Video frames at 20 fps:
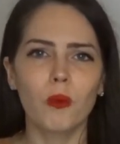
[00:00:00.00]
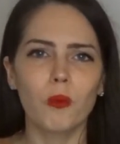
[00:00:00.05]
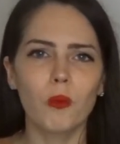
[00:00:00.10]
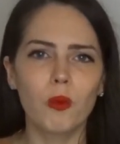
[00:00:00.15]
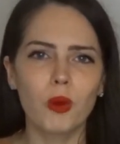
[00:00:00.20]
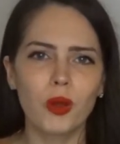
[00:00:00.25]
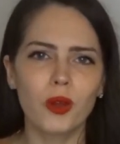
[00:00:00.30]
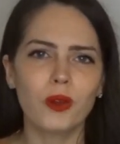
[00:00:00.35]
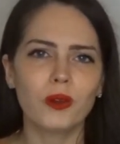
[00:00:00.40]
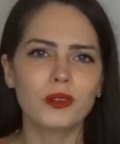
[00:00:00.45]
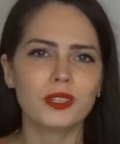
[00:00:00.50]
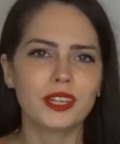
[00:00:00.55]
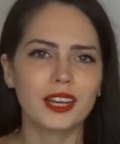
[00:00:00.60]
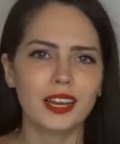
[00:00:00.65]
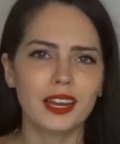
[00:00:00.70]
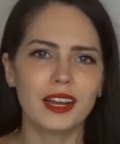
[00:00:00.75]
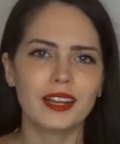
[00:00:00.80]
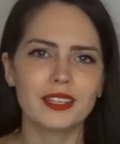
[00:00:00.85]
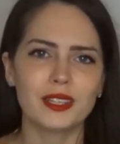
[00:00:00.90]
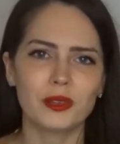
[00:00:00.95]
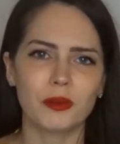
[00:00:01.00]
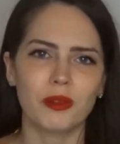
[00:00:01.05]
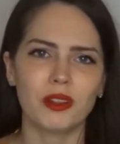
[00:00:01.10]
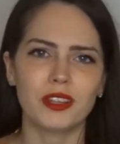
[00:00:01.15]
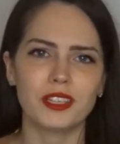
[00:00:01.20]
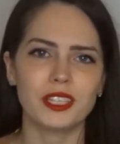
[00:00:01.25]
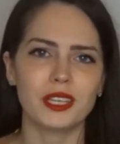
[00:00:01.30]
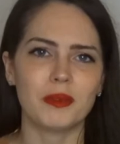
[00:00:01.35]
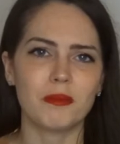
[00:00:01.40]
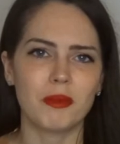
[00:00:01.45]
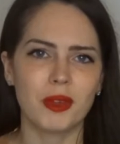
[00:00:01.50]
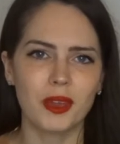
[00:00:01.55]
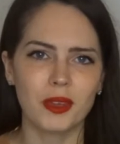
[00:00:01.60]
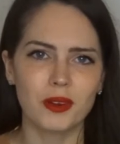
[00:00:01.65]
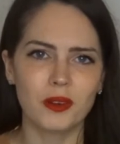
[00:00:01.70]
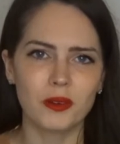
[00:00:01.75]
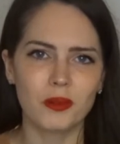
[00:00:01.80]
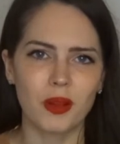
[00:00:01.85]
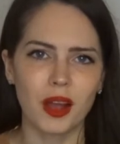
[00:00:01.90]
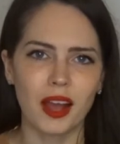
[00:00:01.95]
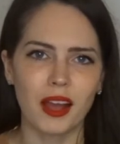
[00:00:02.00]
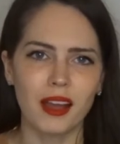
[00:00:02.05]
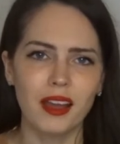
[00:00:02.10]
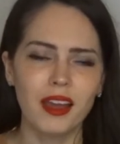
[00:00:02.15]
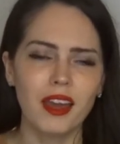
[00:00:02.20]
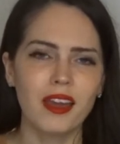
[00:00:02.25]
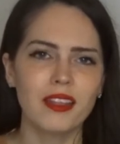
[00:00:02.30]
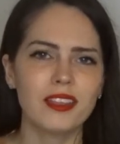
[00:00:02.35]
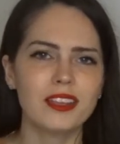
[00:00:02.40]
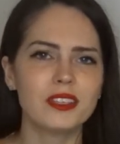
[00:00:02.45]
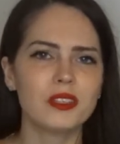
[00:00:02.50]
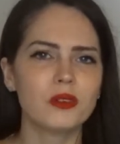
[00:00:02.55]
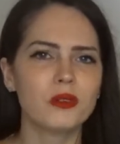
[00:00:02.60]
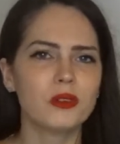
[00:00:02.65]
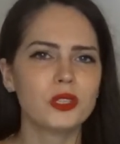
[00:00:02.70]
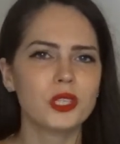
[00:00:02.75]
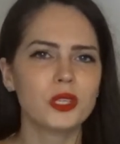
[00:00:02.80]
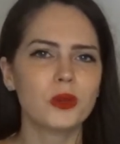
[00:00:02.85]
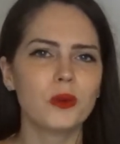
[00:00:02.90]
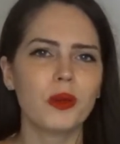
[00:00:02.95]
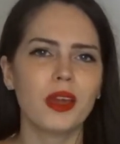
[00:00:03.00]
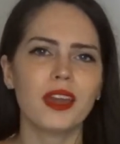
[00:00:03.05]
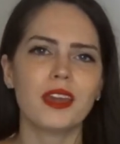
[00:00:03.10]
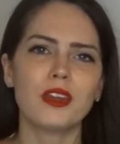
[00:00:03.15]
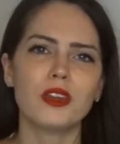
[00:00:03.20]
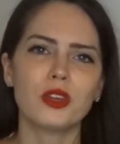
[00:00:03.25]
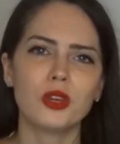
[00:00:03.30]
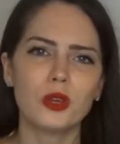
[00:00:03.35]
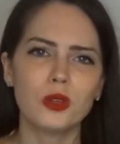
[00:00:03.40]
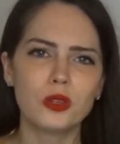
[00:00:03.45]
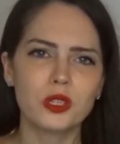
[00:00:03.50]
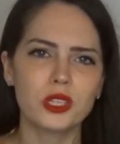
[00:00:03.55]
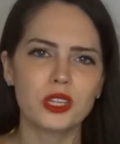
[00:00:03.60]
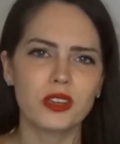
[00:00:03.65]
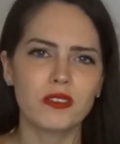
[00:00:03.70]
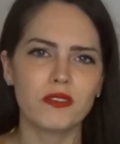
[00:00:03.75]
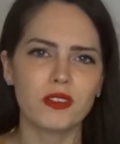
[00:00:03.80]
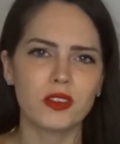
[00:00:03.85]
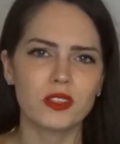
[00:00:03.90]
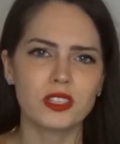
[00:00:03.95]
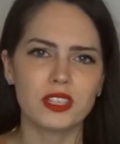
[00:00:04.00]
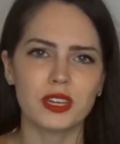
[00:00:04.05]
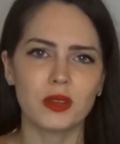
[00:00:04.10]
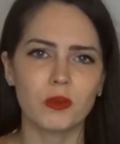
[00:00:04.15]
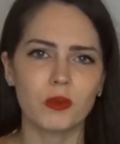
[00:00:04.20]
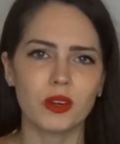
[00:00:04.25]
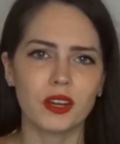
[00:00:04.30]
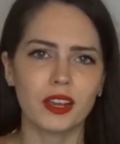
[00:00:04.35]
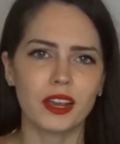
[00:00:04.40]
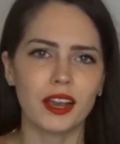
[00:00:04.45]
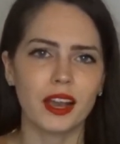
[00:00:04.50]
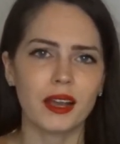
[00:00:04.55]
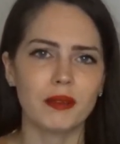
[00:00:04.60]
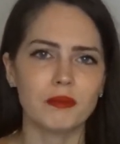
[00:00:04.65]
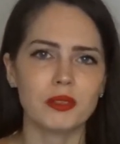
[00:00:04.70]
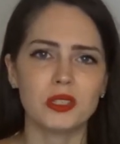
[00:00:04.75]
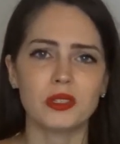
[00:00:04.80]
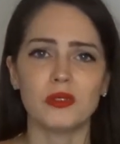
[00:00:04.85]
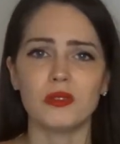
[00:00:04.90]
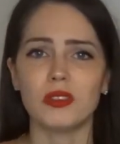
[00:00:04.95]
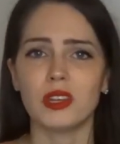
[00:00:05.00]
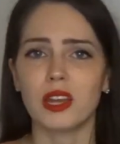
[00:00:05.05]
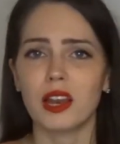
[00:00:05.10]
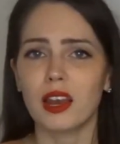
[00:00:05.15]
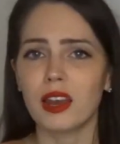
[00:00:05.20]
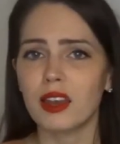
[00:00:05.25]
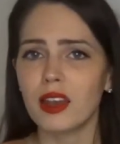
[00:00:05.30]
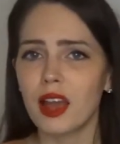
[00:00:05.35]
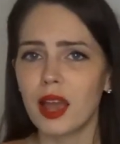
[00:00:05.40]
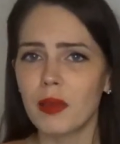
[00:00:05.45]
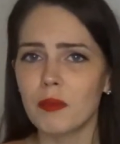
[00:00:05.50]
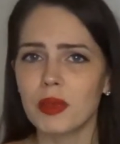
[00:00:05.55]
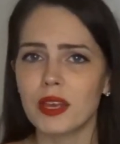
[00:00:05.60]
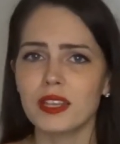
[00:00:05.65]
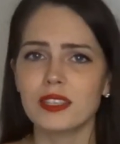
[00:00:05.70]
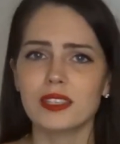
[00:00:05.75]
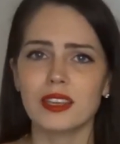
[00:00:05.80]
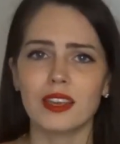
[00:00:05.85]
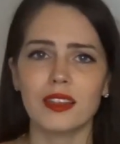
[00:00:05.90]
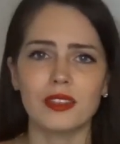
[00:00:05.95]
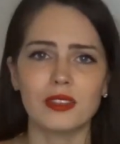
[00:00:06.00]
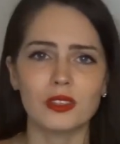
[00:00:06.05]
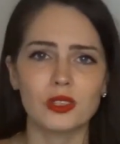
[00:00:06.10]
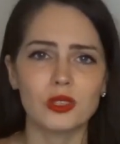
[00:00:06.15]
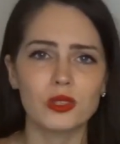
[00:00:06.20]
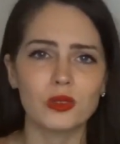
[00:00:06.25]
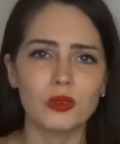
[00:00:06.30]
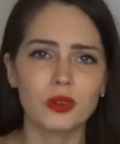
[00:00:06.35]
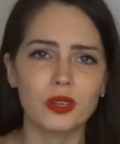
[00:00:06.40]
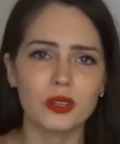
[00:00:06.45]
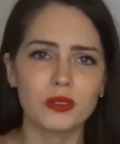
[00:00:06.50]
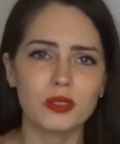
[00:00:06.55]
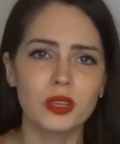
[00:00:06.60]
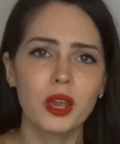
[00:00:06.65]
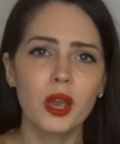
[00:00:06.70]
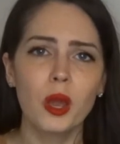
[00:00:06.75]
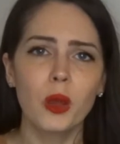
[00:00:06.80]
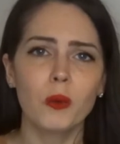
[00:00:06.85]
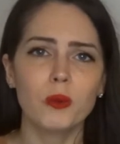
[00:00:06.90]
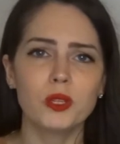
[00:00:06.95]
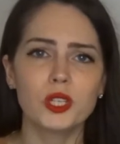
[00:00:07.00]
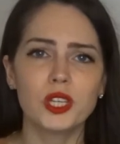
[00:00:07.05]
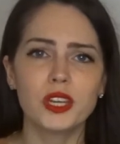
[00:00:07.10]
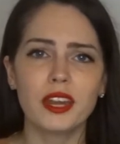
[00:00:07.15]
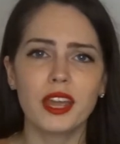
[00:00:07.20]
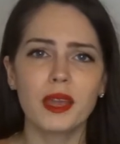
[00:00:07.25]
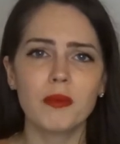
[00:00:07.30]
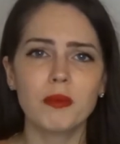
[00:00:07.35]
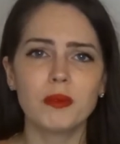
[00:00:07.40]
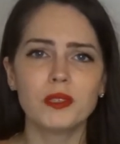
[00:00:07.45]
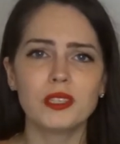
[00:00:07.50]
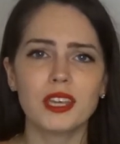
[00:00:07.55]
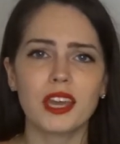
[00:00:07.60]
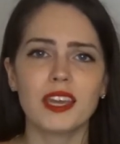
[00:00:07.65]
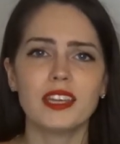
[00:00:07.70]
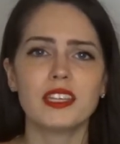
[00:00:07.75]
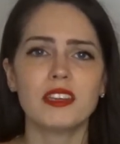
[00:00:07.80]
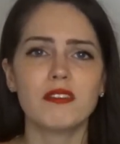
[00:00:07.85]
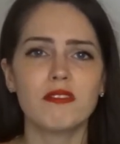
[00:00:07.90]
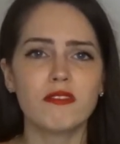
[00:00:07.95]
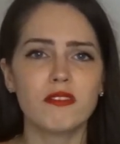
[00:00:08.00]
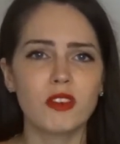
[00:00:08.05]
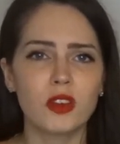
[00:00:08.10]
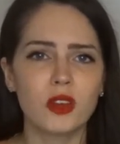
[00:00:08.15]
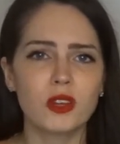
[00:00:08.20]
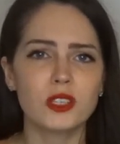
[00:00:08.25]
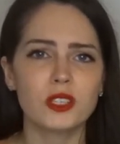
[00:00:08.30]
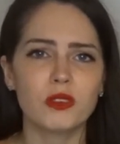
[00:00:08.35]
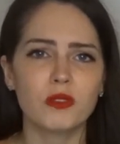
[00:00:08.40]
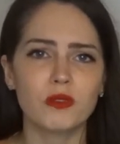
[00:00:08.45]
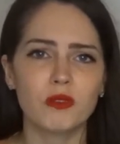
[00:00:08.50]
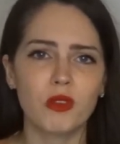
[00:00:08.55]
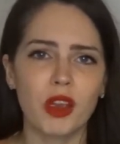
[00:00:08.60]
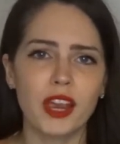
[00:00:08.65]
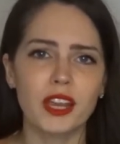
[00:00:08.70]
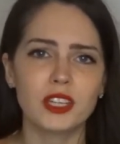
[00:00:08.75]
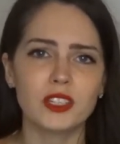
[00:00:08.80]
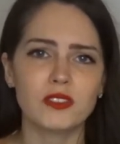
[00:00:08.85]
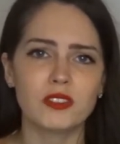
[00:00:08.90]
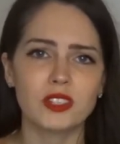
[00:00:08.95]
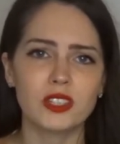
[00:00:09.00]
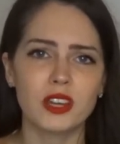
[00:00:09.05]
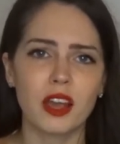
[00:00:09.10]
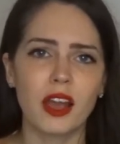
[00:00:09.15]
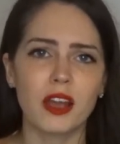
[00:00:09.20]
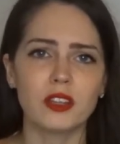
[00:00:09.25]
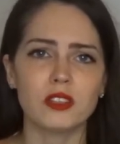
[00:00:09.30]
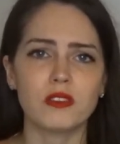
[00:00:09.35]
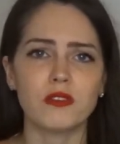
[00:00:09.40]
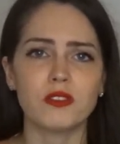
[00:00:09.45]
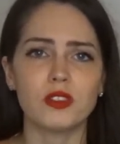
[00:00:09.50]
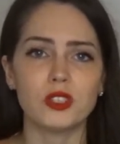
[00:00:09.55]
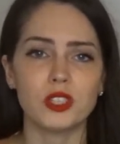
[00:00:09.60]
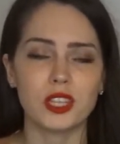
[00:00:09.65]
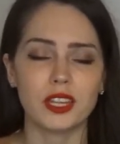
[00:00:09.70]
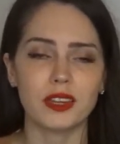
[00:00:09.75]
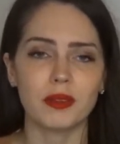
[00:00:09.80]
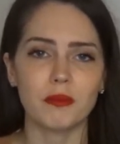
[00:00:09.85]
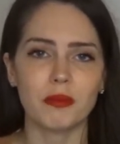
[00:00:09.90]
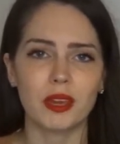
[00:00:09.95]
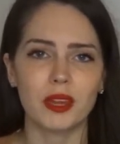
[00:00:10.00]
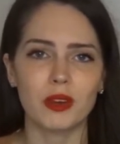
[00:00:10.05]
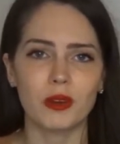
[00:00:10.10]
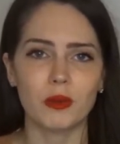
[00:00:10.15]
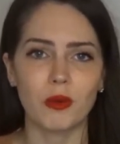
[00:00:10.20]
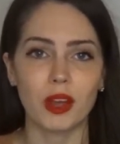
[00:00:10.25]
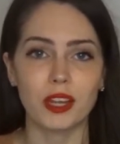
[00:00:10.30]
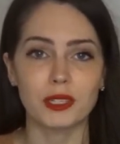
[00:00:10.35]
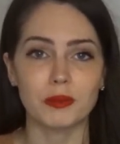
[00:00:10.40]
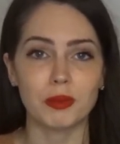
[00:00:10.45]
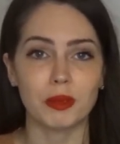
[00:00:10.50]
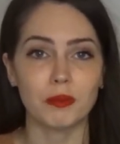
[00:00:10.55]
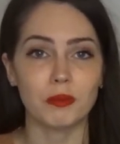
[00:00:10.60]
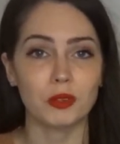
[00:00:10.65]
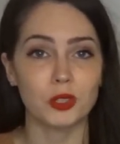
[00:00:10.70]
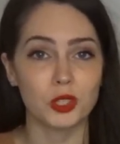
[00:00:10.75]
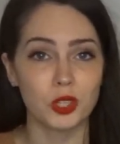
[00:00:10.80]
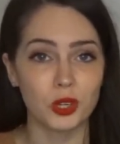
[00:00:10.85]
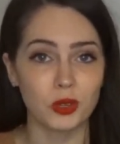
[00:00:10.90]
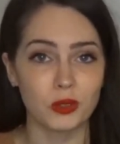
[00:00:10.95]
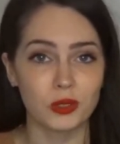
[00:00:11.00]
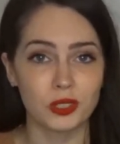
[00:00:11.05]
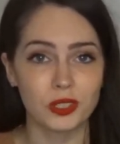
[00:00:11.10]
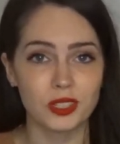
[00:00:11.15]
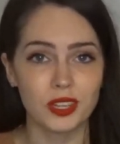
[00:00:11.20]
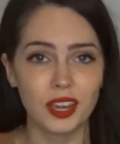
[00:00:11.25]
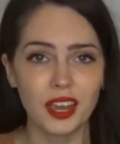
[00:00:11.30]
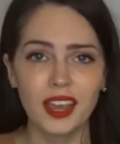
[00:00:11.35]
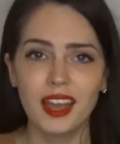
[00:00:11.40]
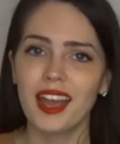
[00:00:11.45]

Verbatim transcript: world-class quality Pinot Noir, there's also a huge diversity when it comes to the climates and the soils, which enables a diverse range of styles of New Zealand Pinot Noir to be produced.